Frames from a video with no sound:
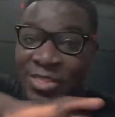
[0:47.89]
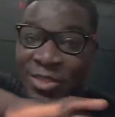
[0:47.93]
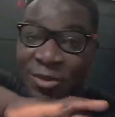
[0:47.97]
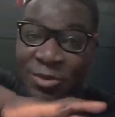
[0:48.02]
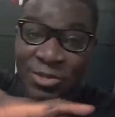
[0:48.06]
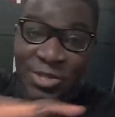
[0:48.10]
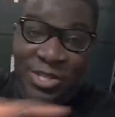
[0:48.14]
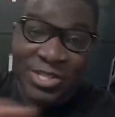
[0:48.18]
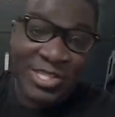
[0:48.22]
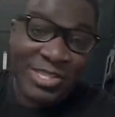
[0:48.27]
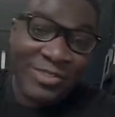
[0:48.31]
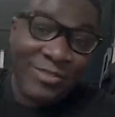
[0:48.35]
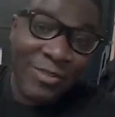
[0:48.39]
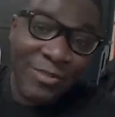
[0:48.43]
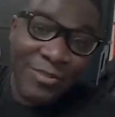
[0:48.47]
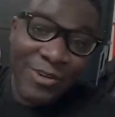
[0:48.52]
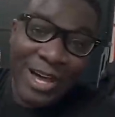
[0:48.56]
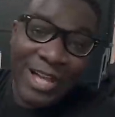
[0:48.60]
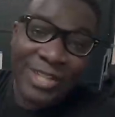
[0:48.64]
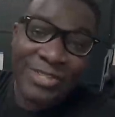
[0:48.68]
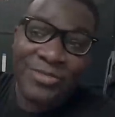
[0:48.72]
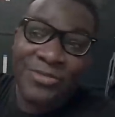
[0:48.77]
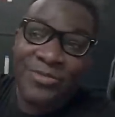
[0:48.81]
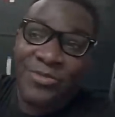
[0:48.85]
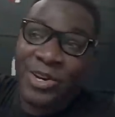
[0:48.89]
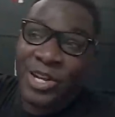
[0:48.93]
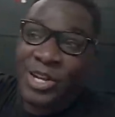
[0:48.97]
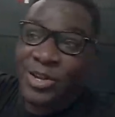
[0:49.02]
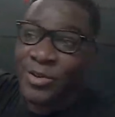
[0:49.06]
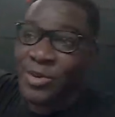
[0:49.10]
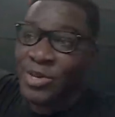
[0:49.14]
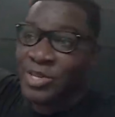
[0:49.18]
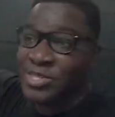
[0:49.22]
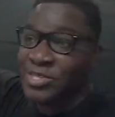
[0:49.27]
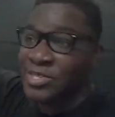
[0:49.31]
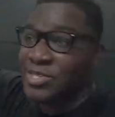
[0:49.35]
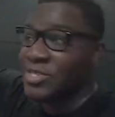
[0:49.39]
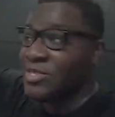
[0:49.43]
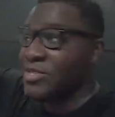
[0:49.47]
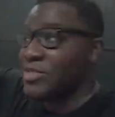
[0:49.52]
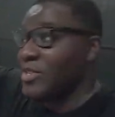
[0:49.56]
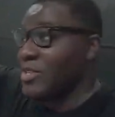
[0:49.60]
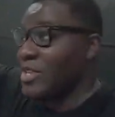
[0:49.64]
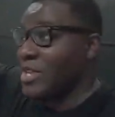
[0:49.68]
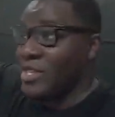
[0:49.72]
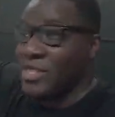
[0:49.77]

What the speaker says: there was on 7,000 followers